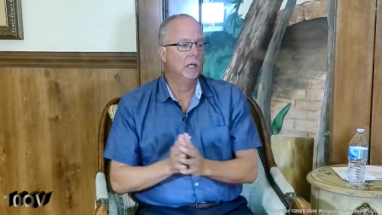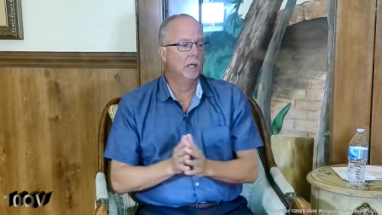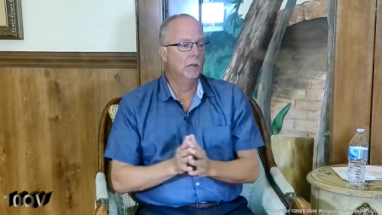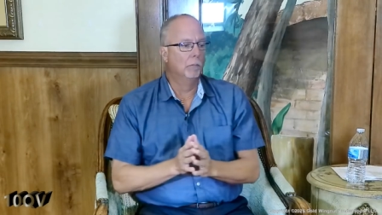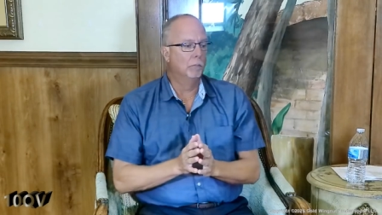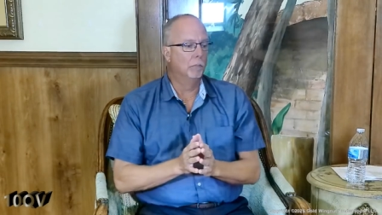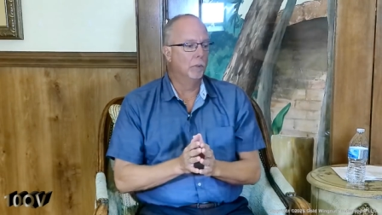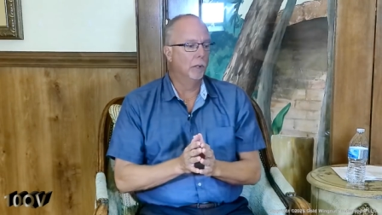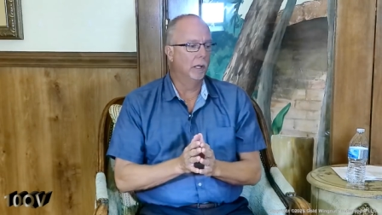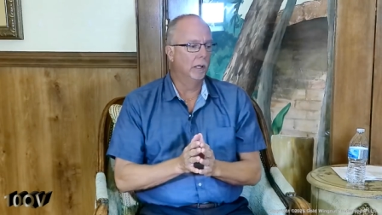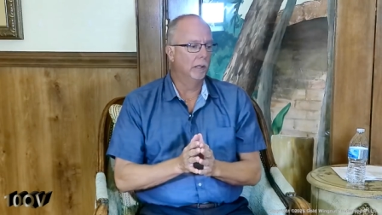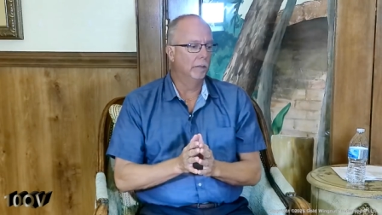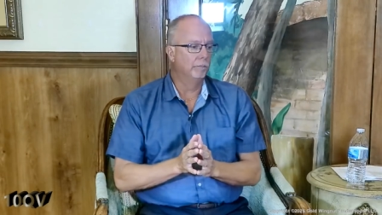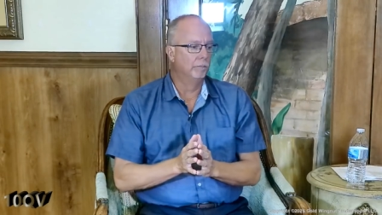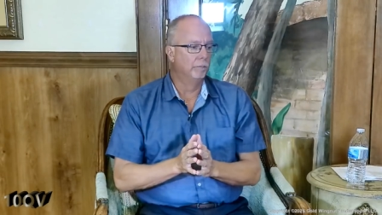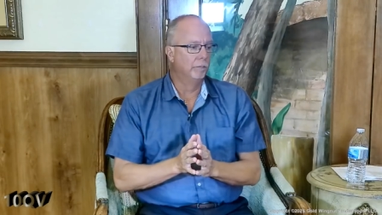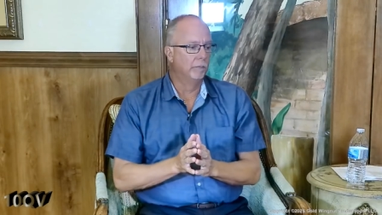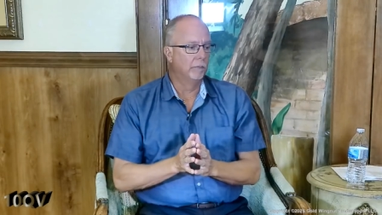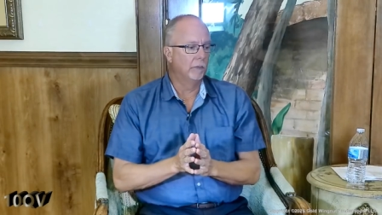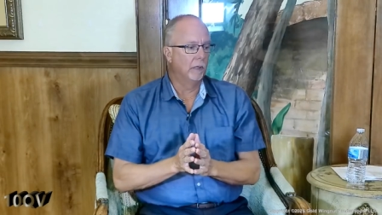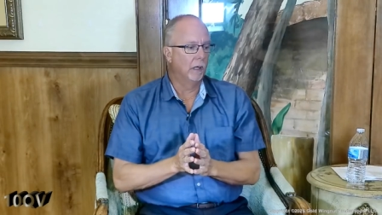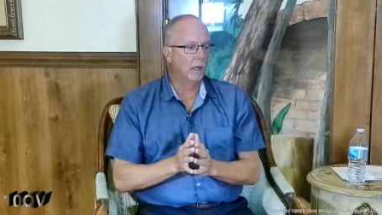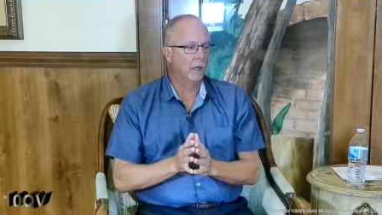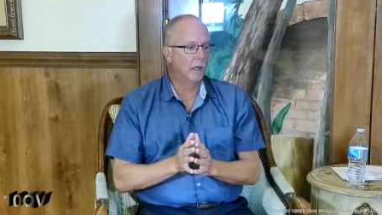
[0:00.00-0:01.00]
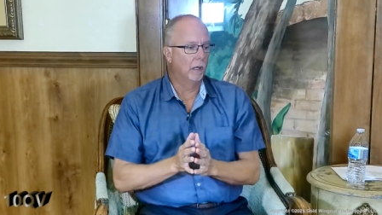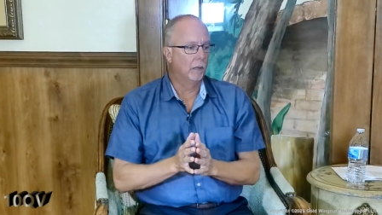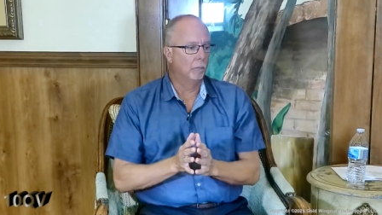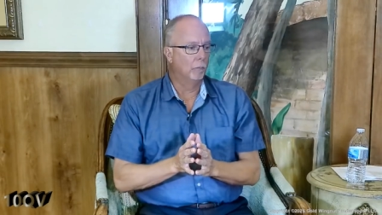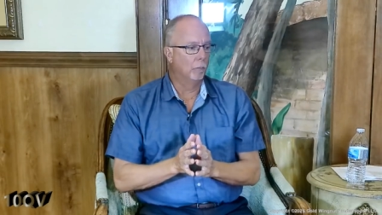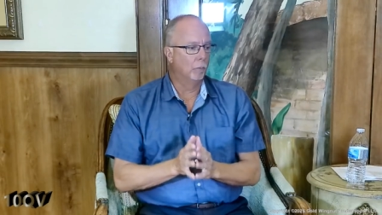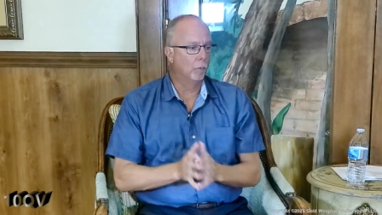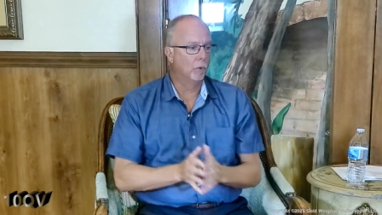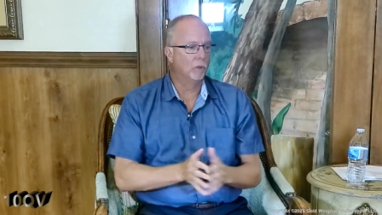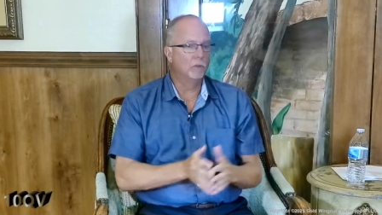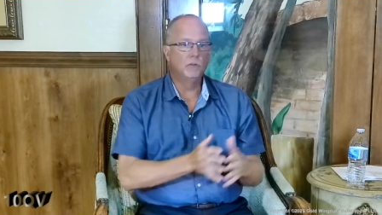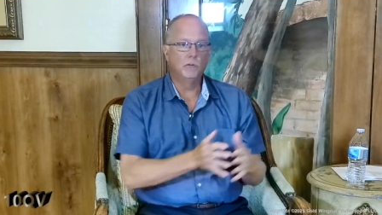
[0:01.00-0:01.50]
But
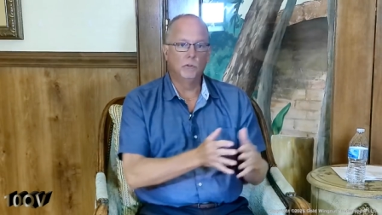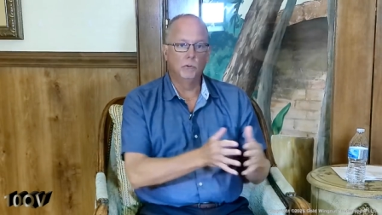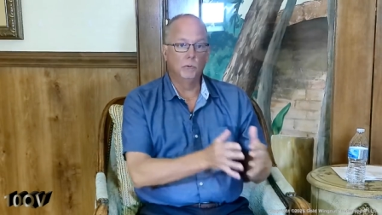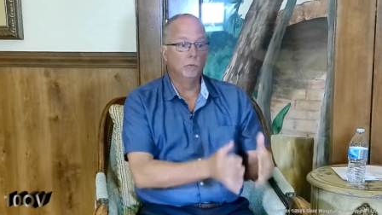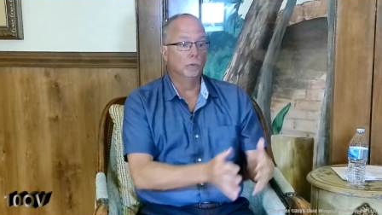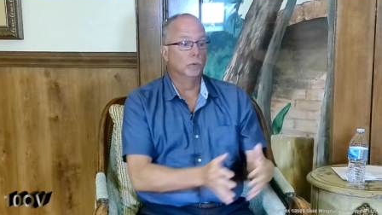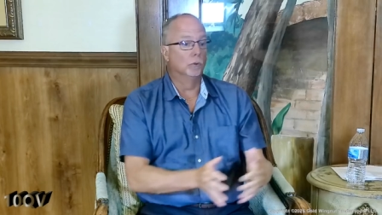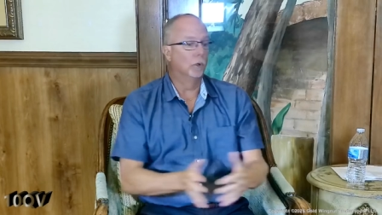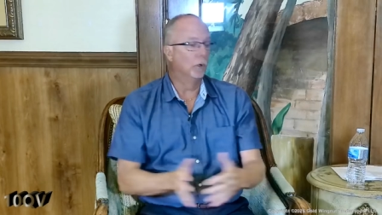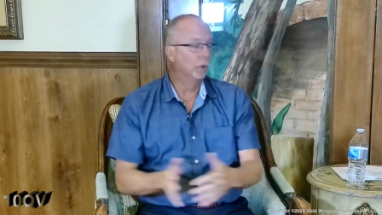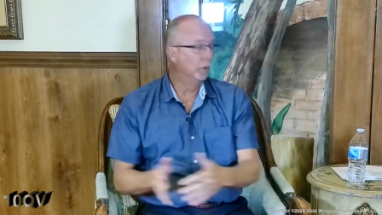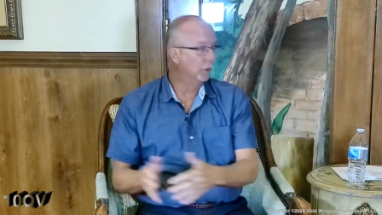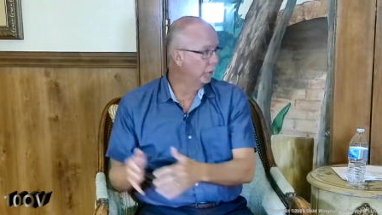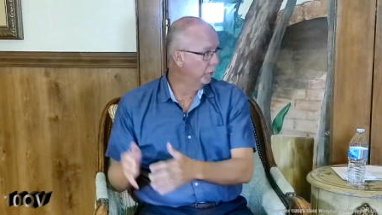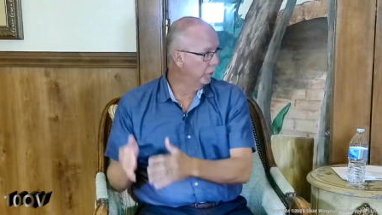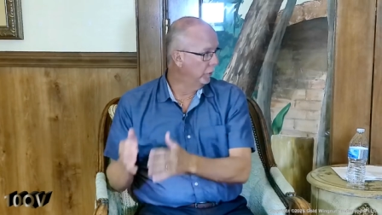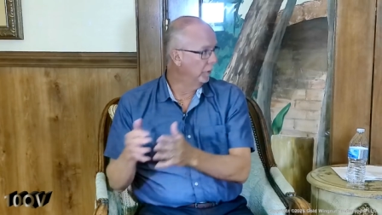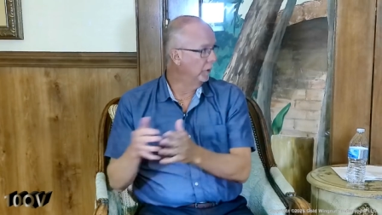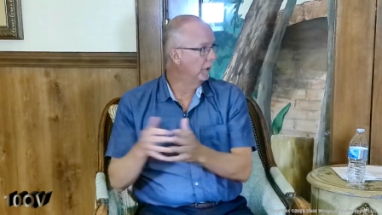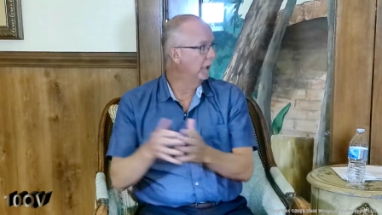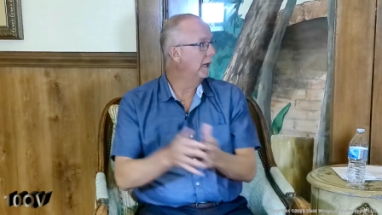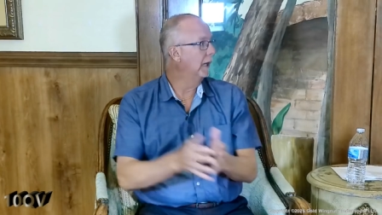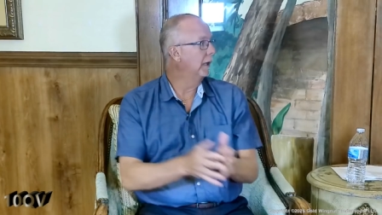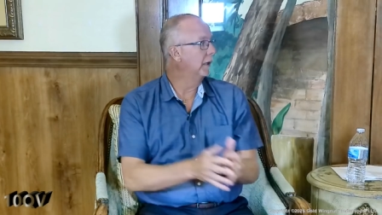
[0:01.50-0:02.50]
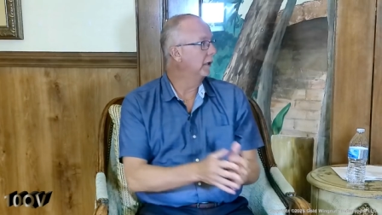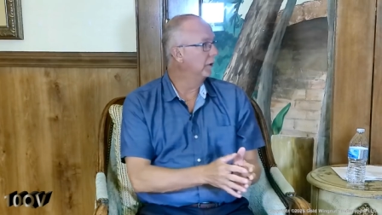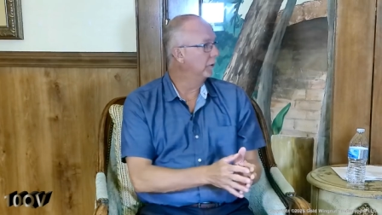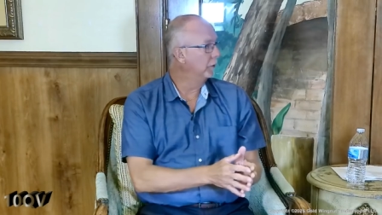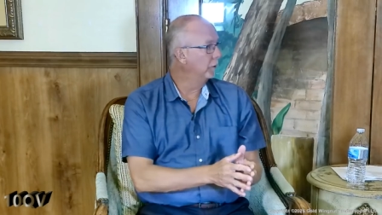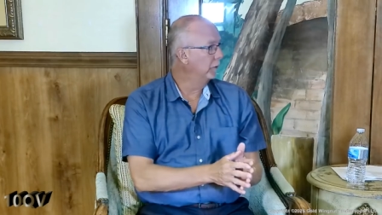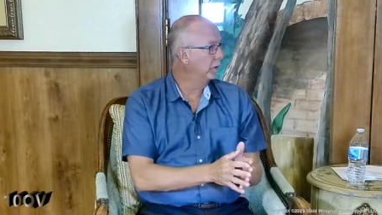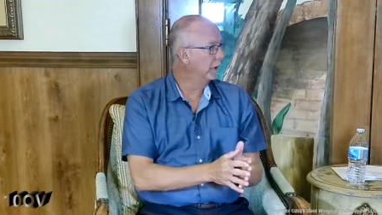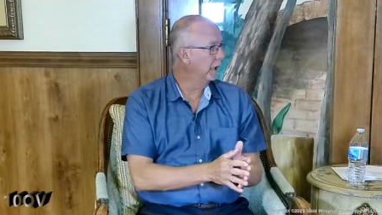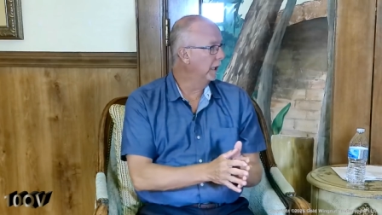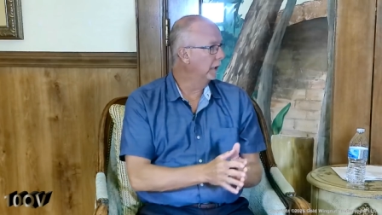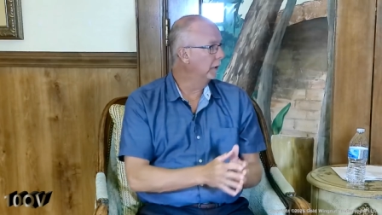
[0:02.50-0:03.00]
once you learn how to
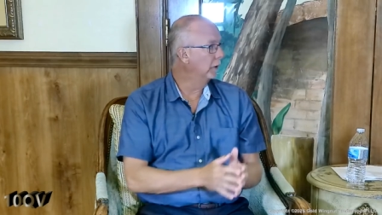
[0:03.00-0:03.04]
do that,